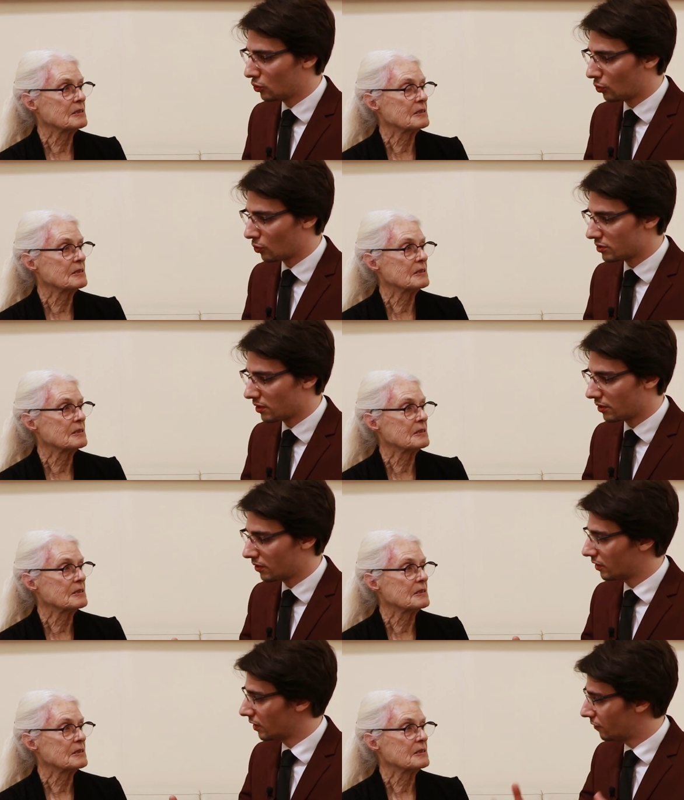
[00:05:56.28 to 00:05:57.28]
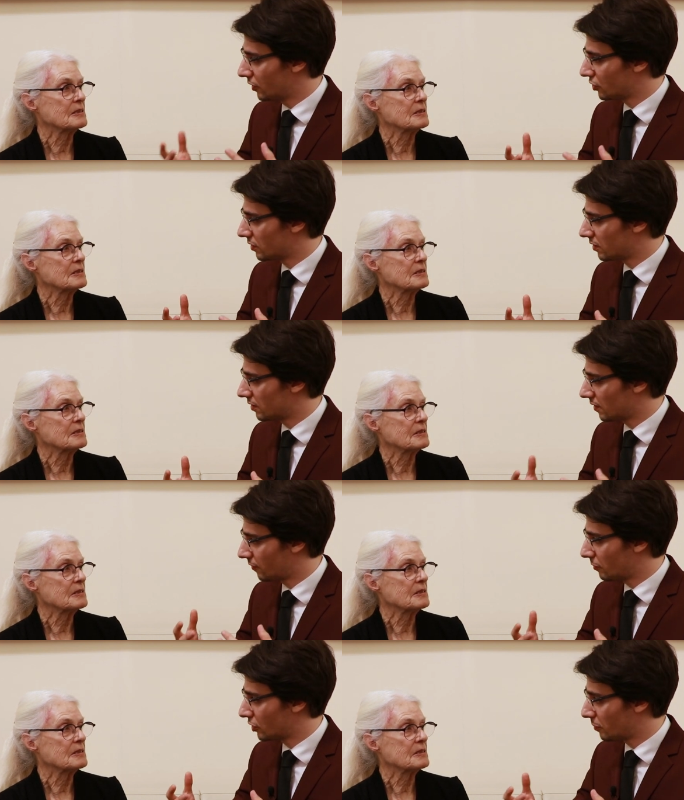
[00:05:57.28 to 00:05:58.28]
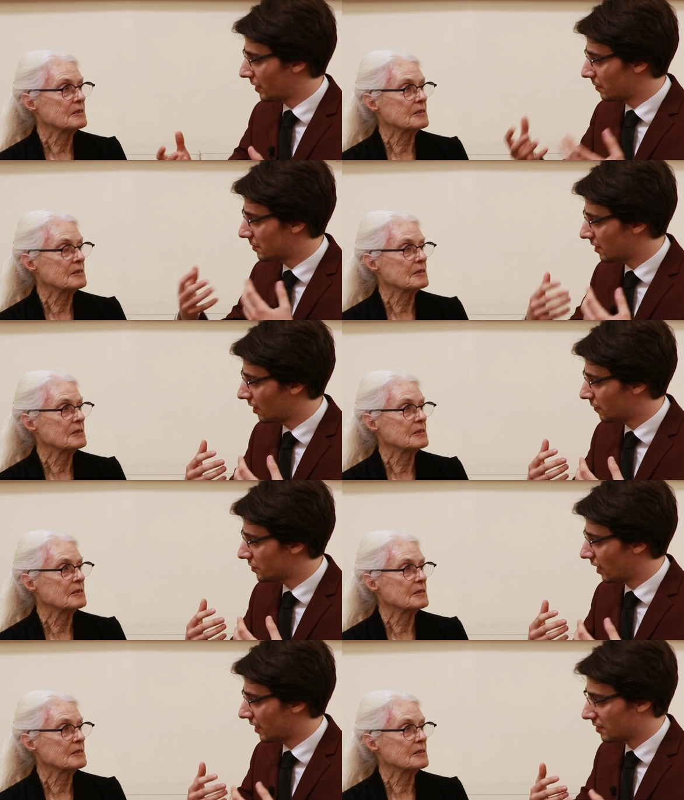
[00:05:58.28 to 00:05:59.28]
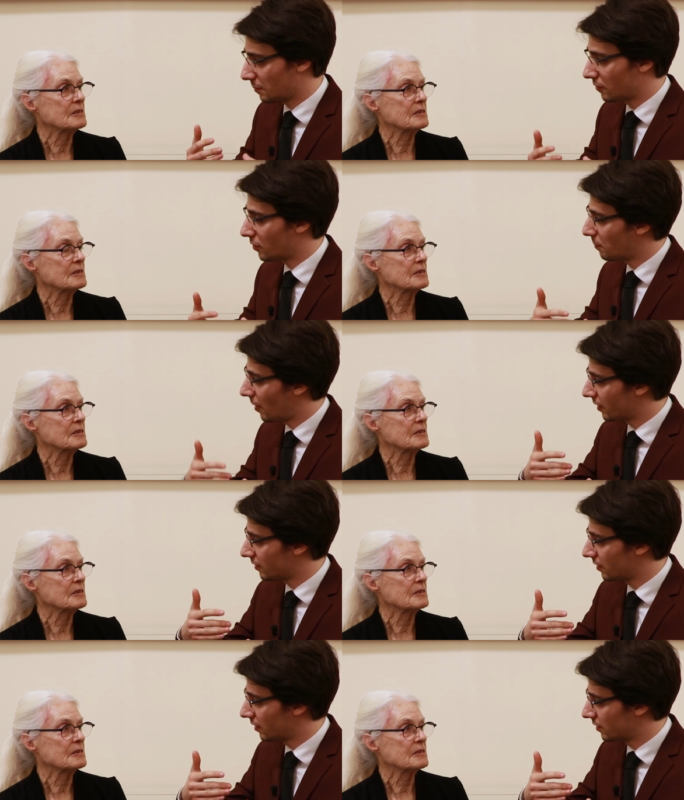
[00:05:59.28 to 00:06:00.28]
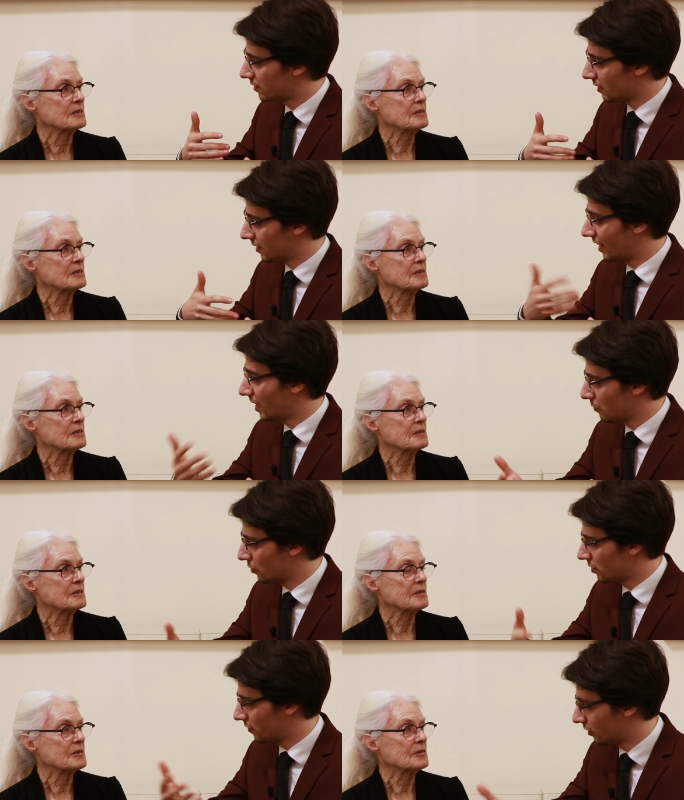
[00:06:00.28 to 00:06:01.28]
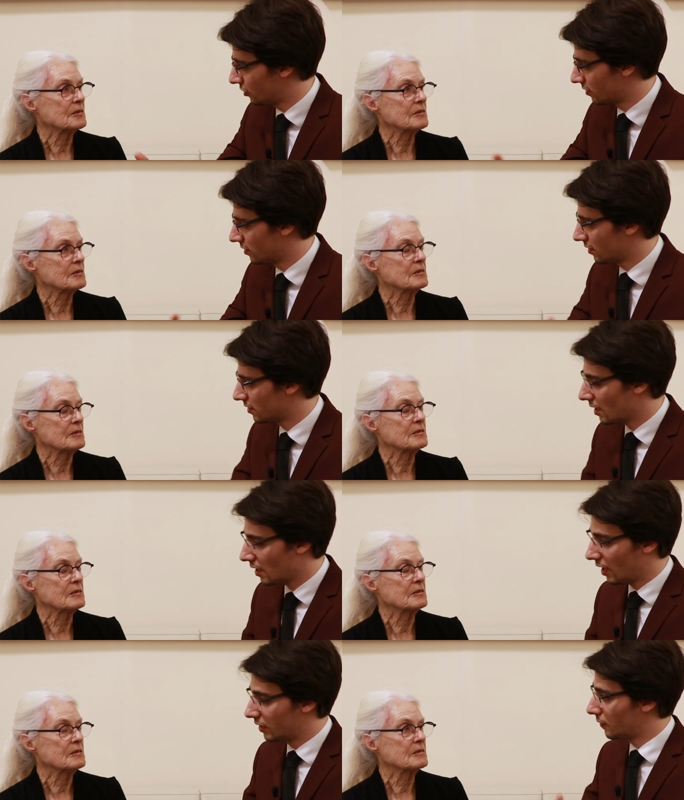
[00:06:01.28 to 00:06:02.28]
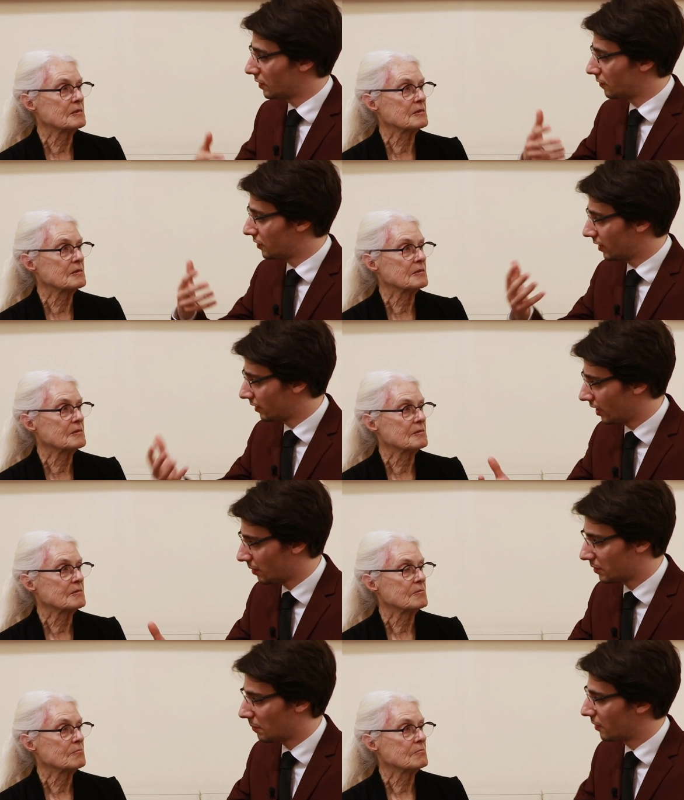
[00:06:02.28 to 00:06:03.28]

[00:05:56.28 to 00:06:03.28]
Speaker 1: to consider efficiencies of mergers by themselves, except if the parties claim those efficiencies. And even if they claim, the